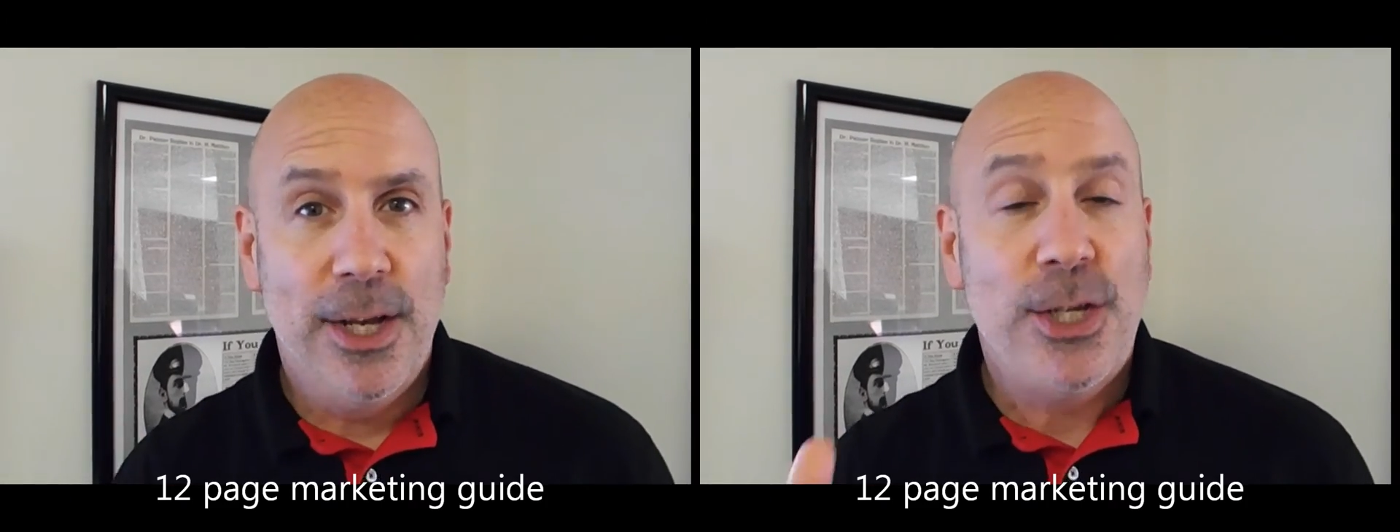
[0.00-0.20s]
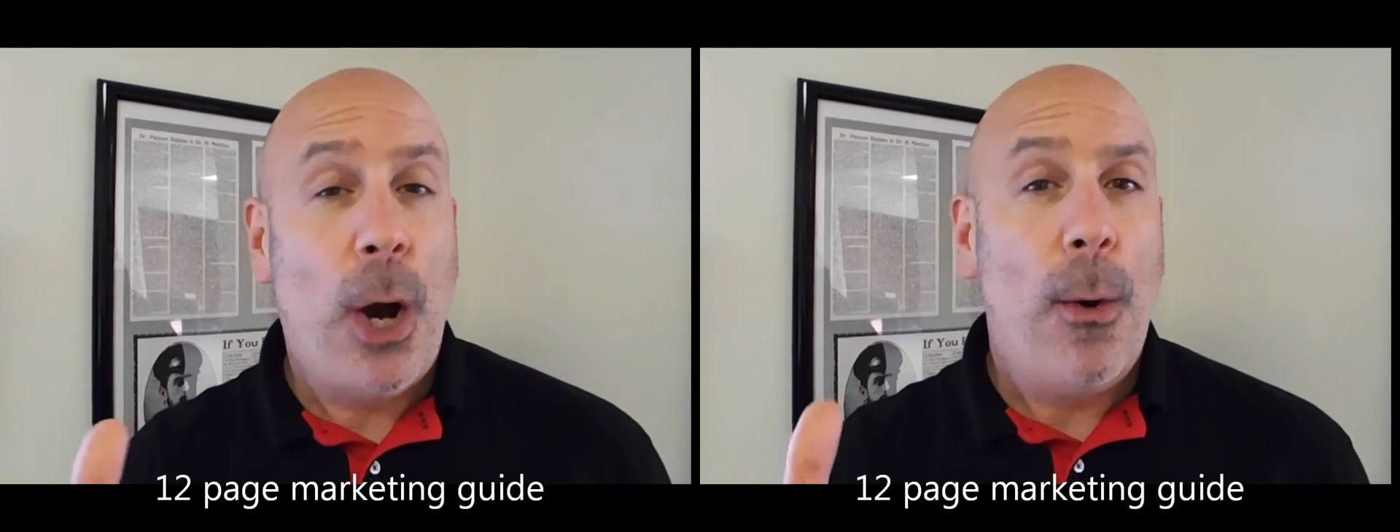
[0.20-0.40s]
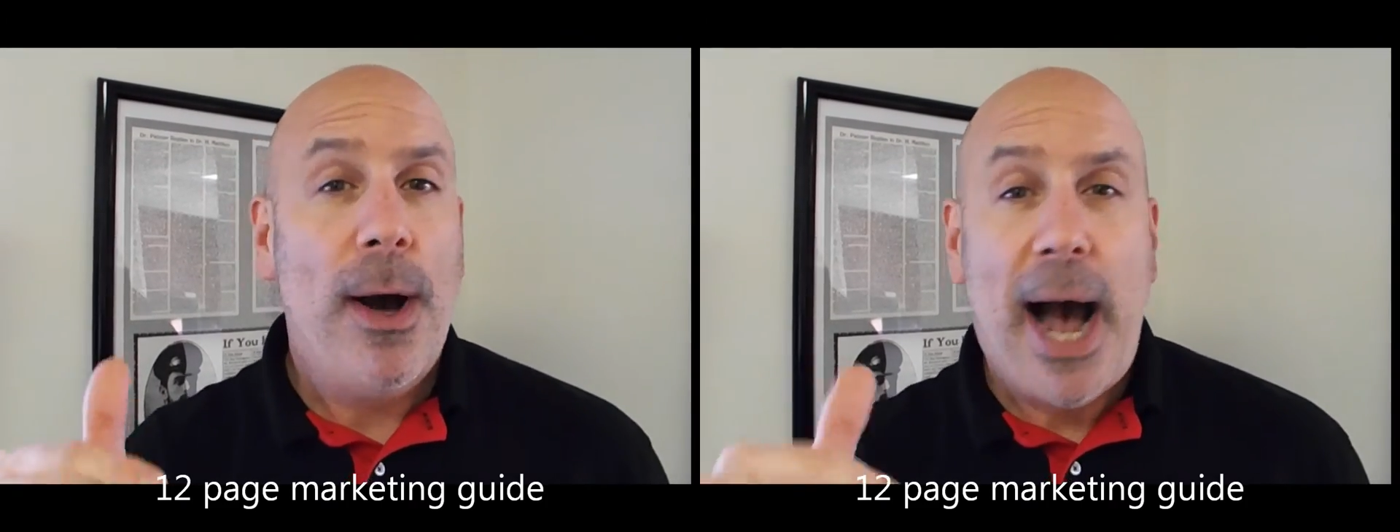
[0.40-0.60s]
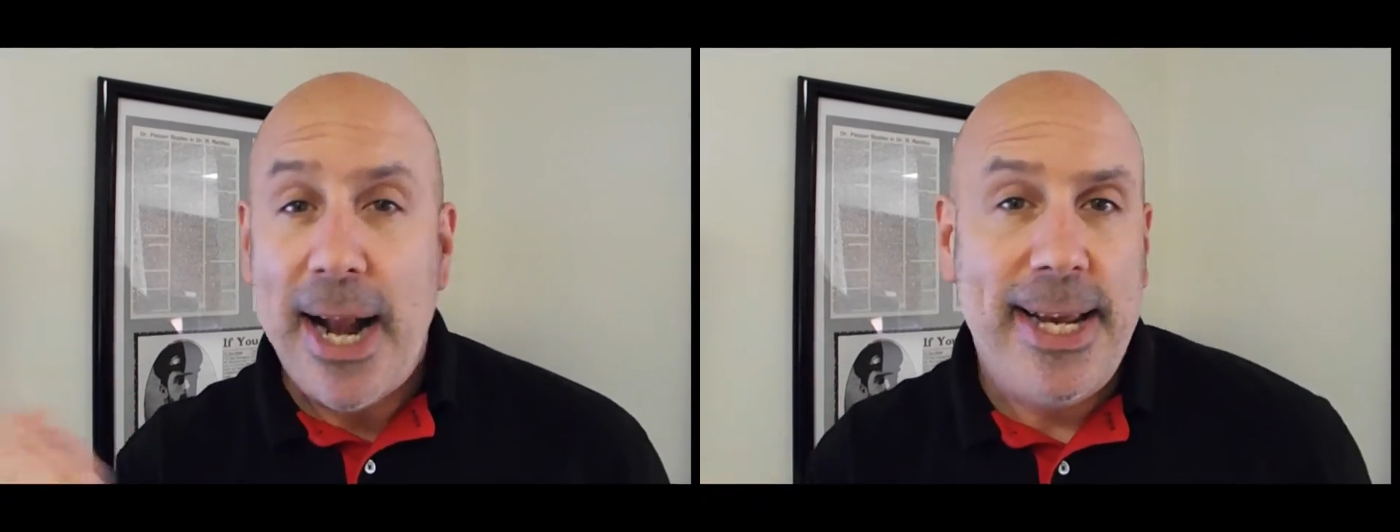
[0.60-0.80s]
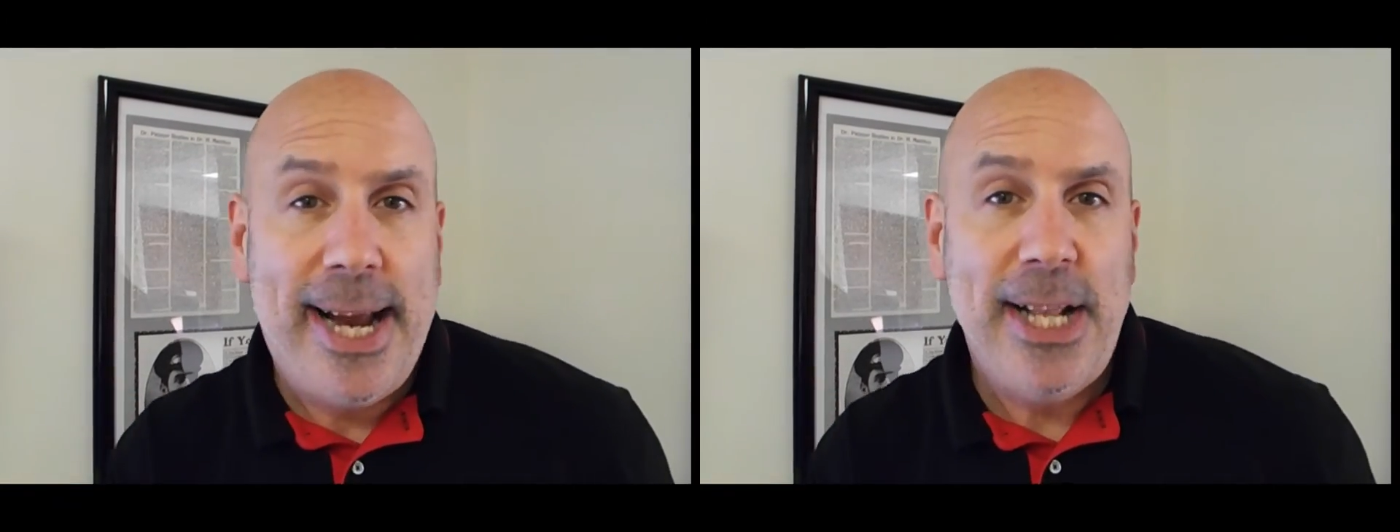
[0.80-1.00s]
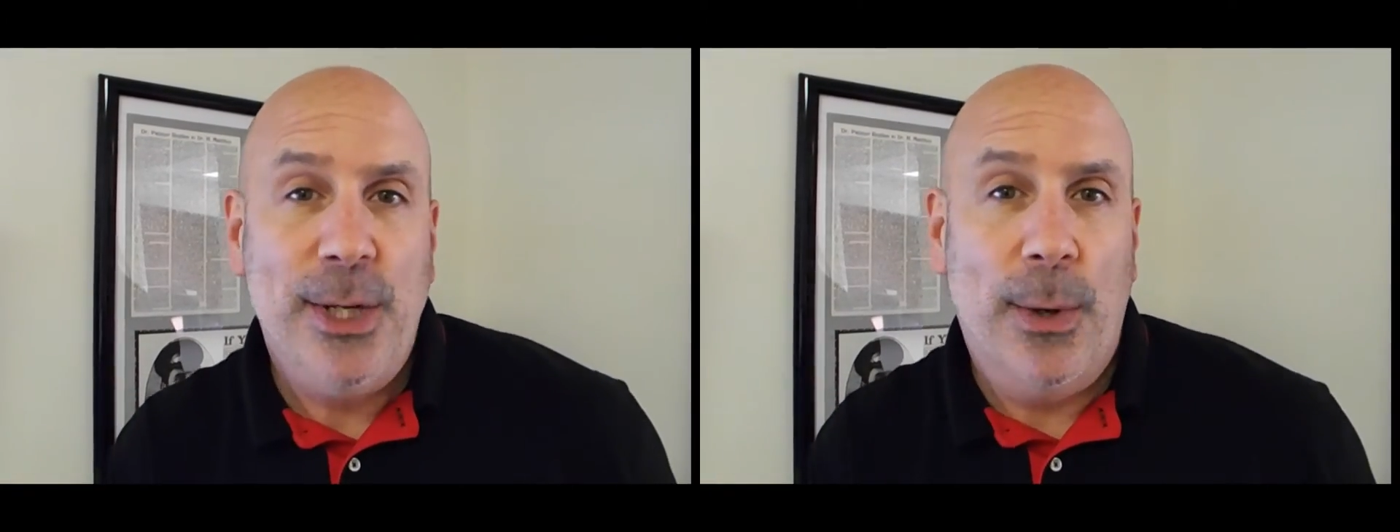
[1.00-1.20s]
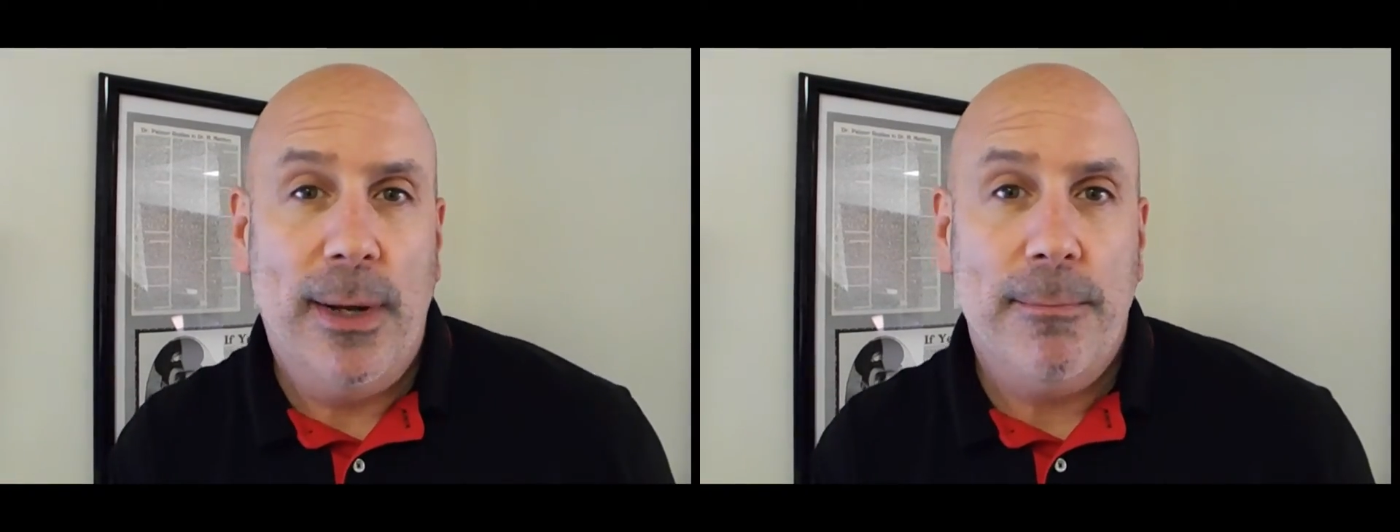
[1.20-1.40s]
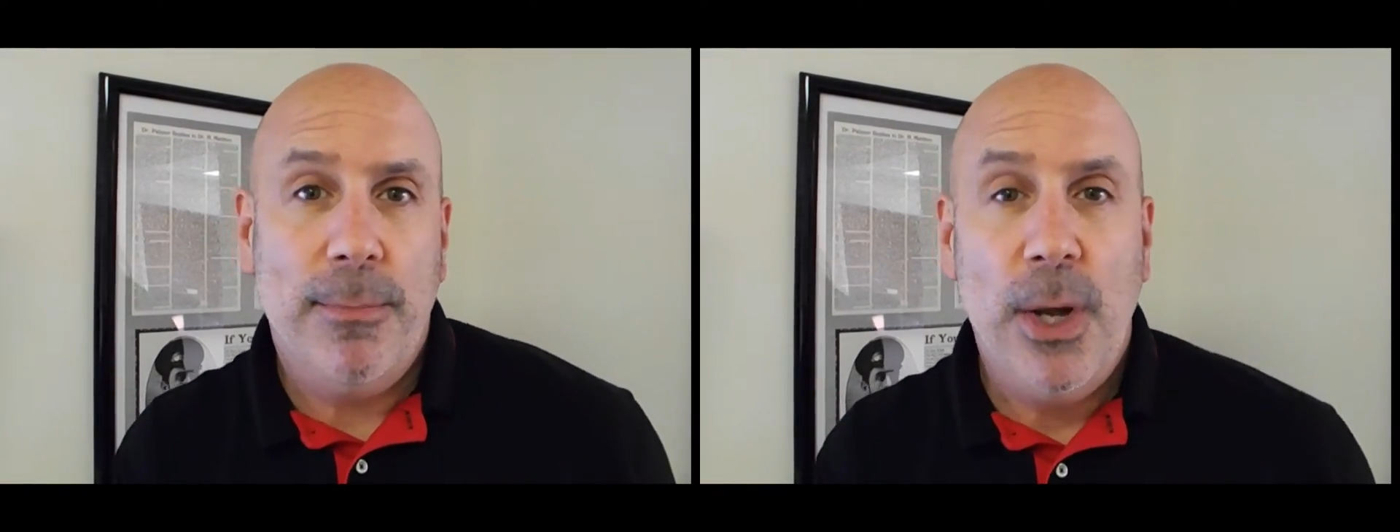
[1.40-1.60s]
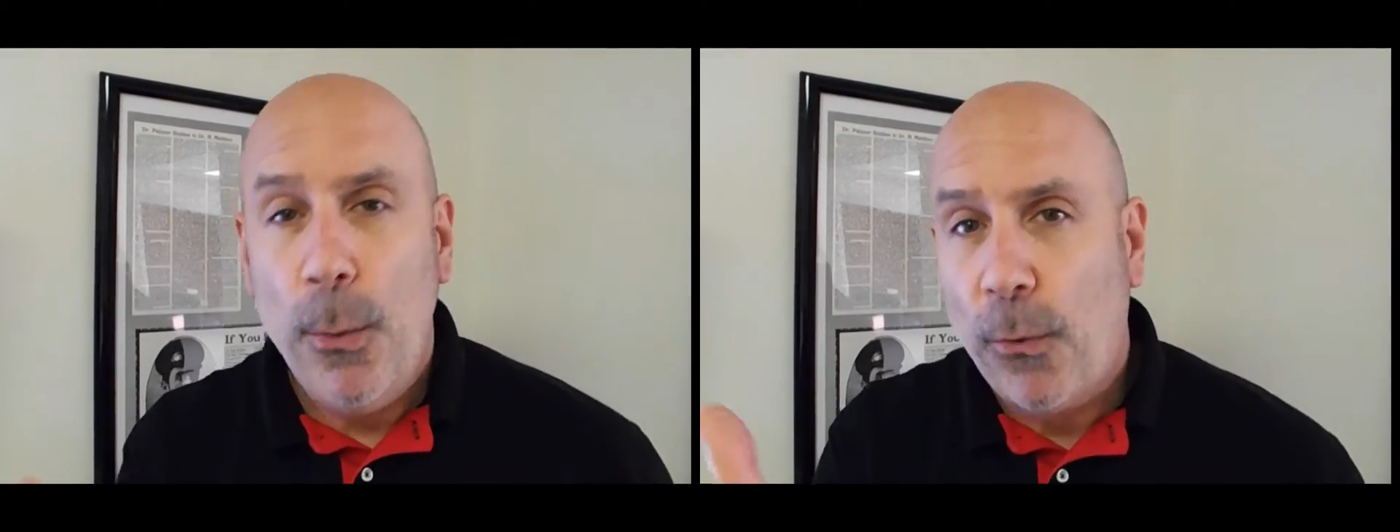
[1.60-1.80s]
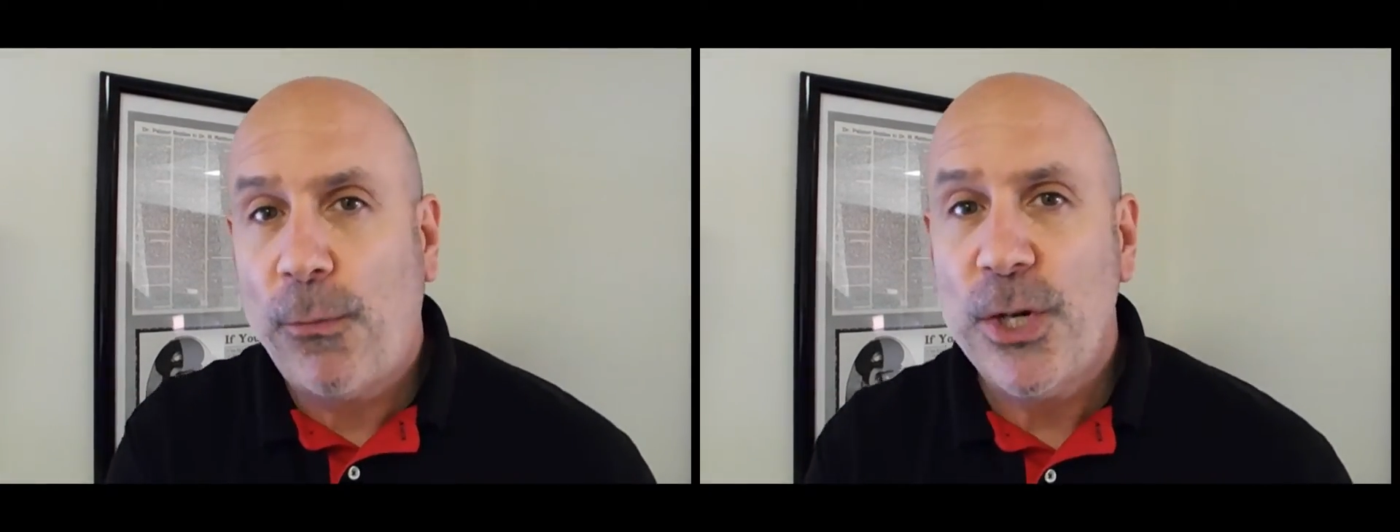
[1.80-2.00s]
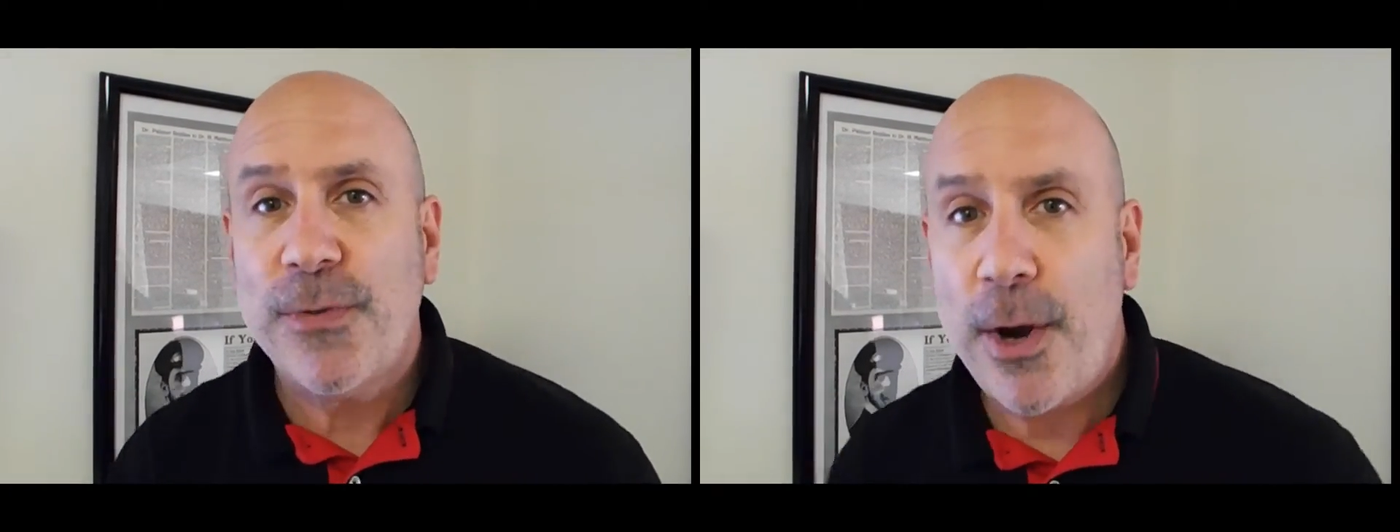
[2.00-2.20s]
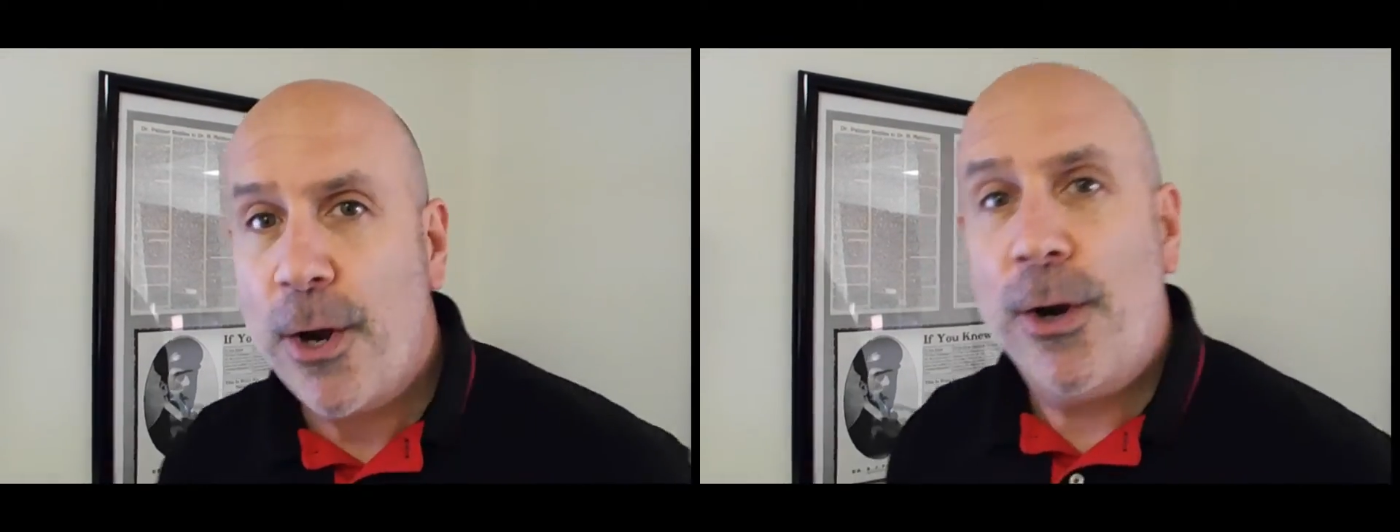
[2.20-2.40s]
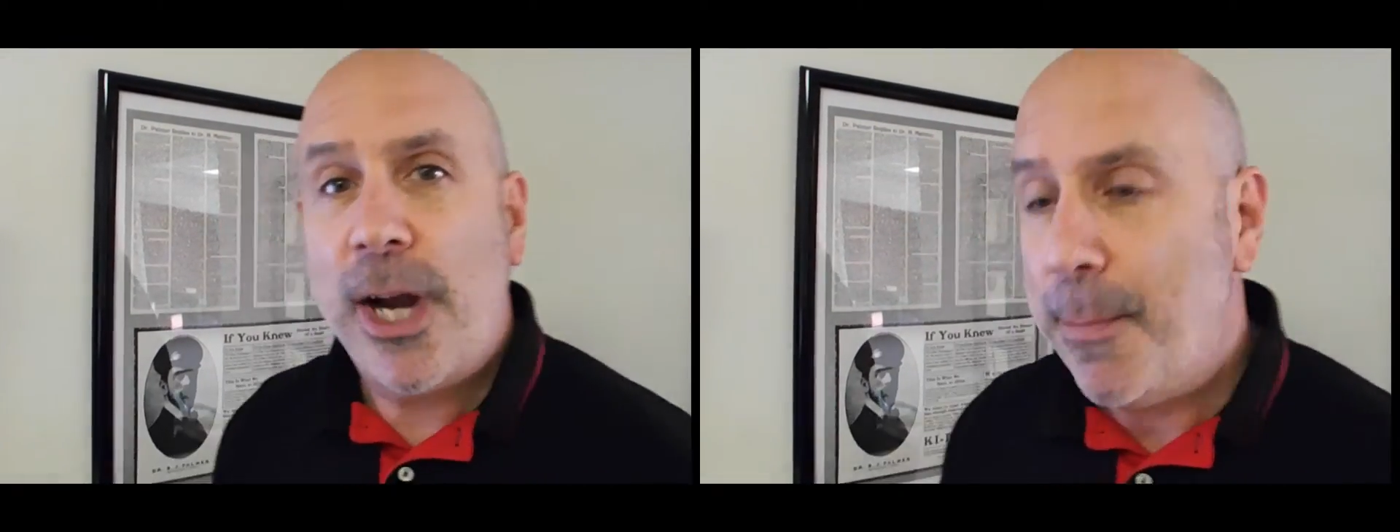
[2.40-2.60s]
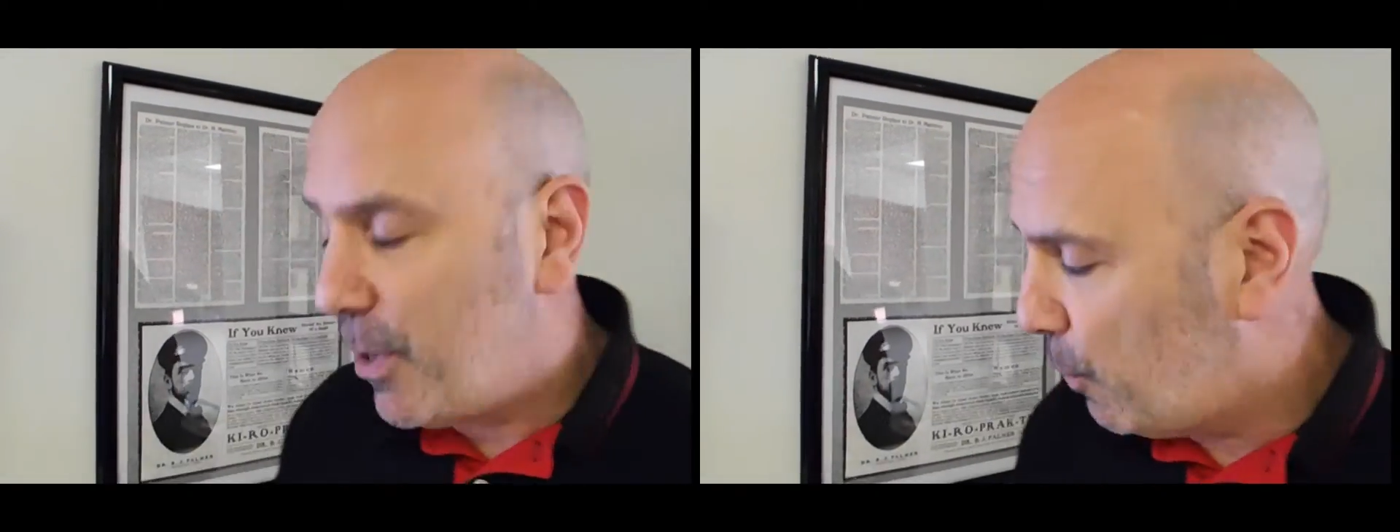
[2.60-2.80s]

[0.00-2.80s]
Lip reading: So how do you get to it? Well, first of all, you're going to come to the